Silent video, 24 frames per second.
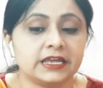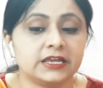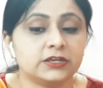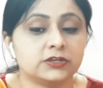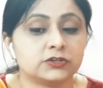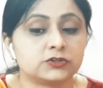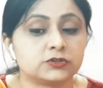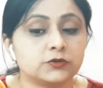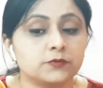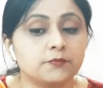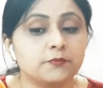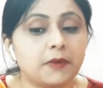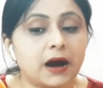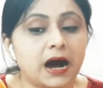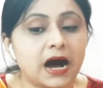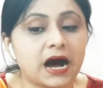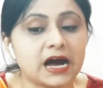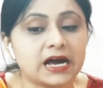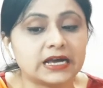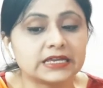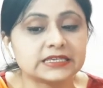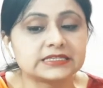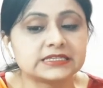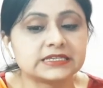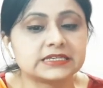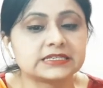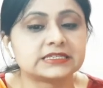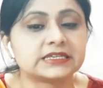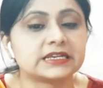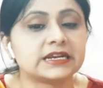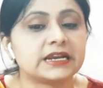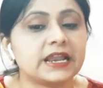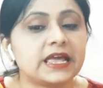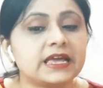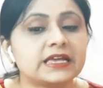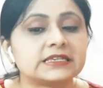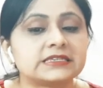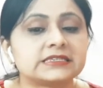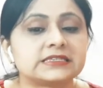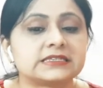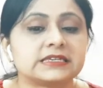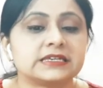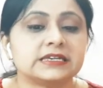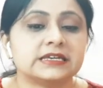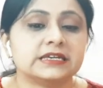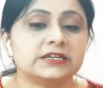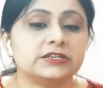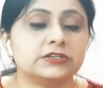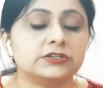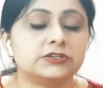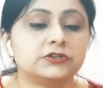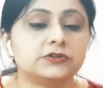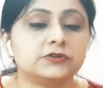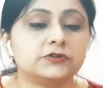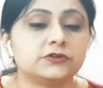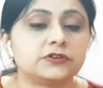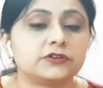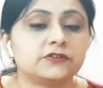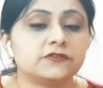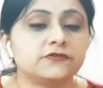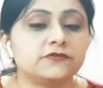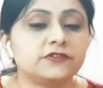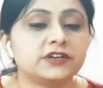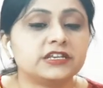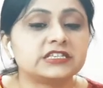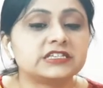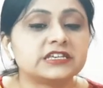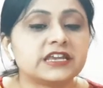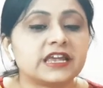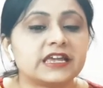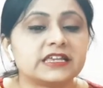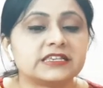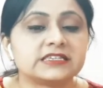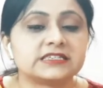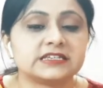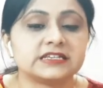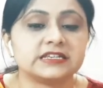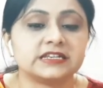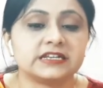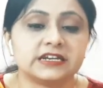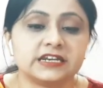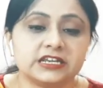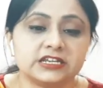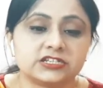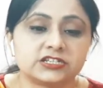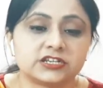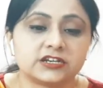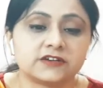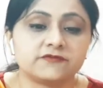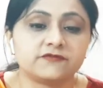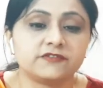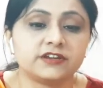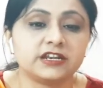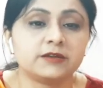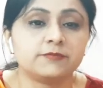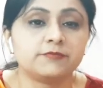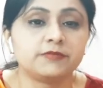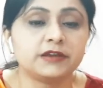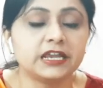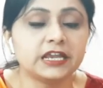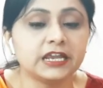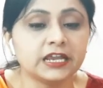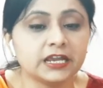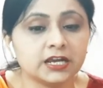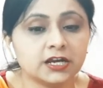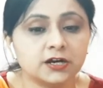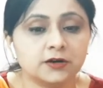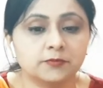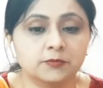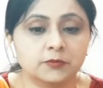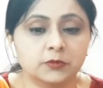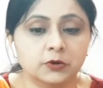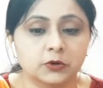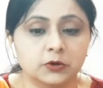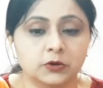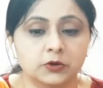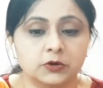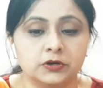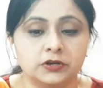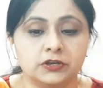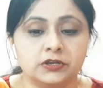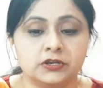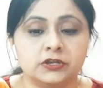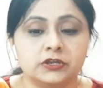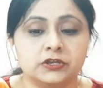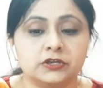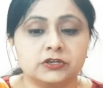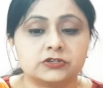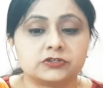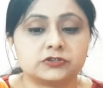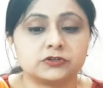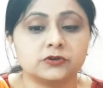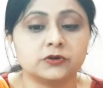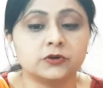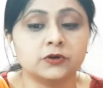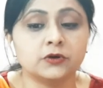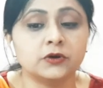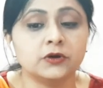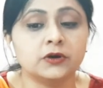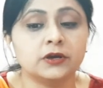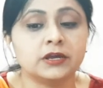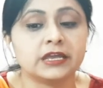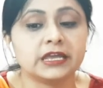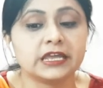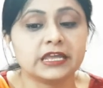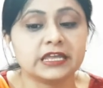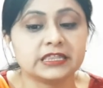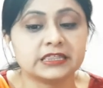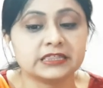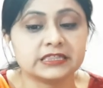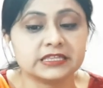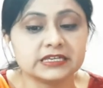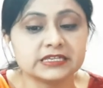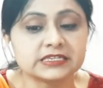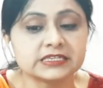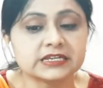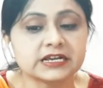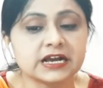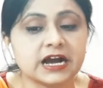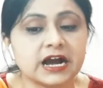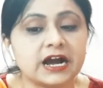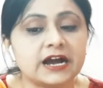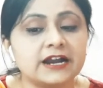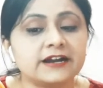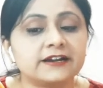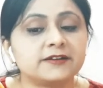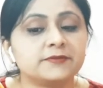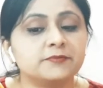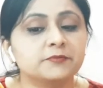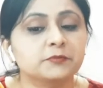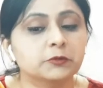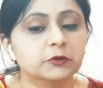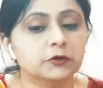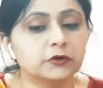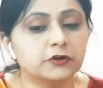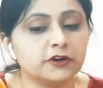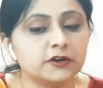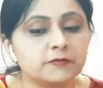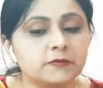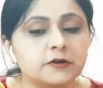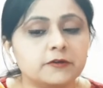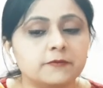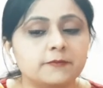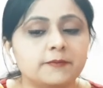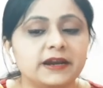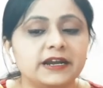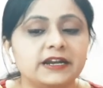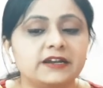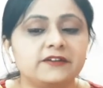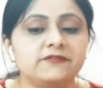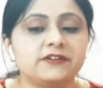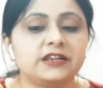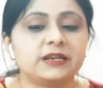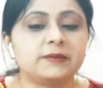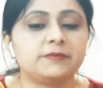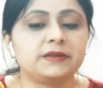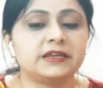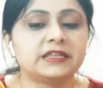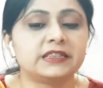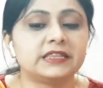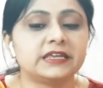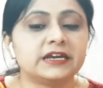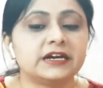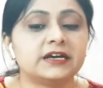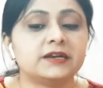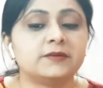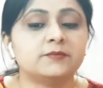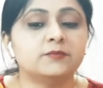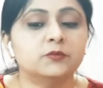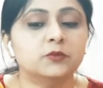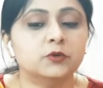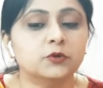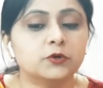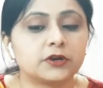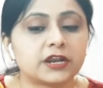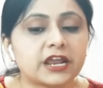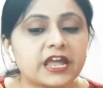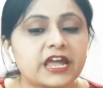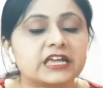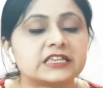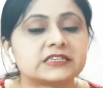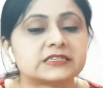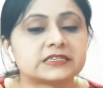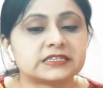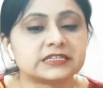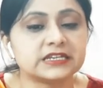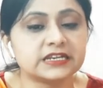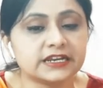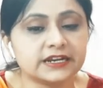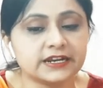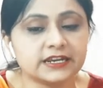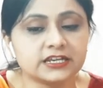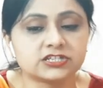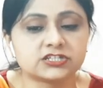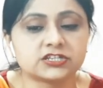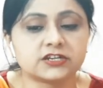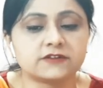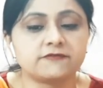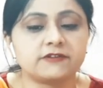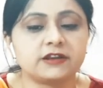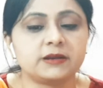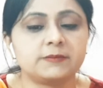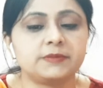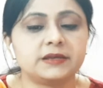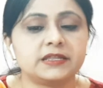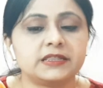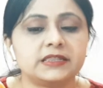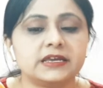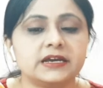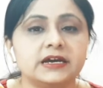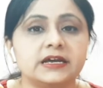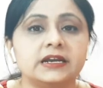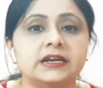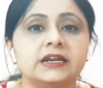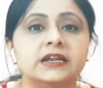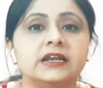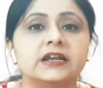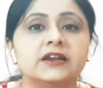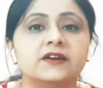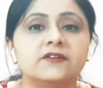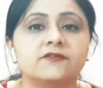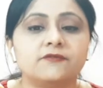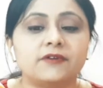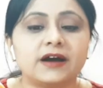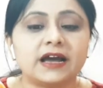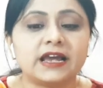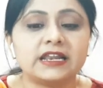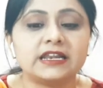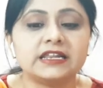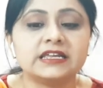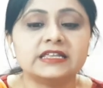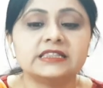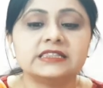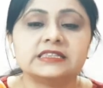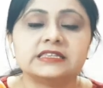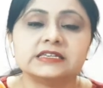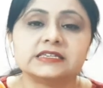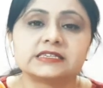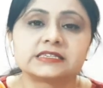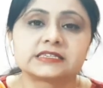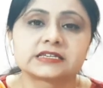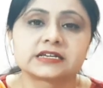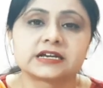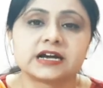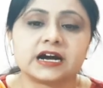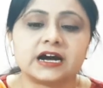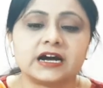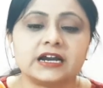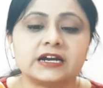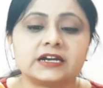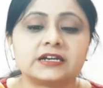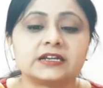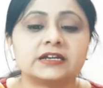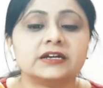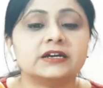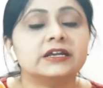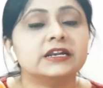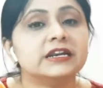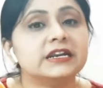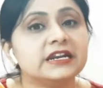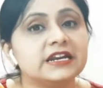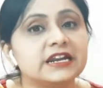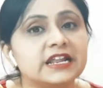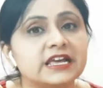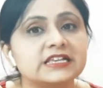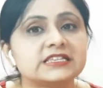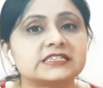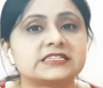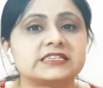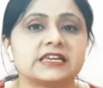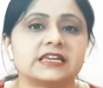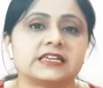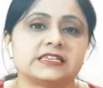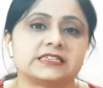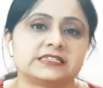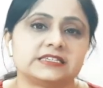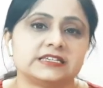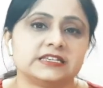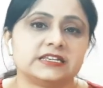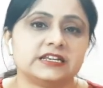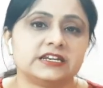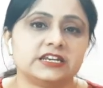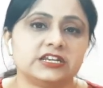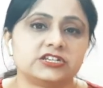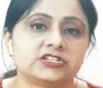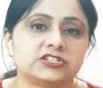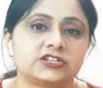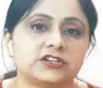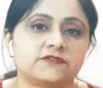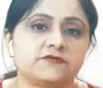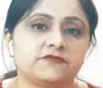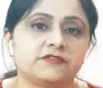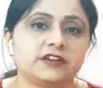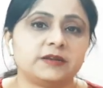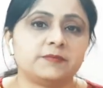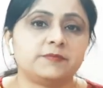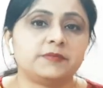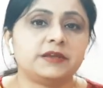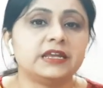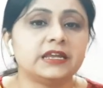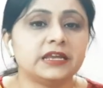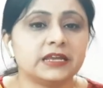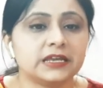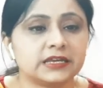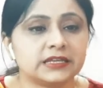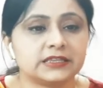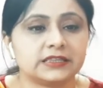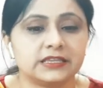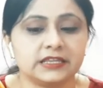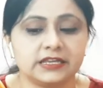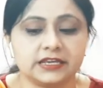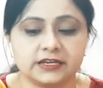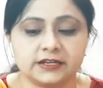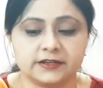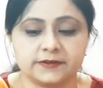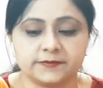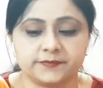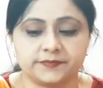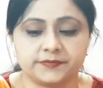So mass is less, due to which acceleration will be more. So in this cart more movement will be there, more acceleration will be there, while in this cart less acceleration will be there.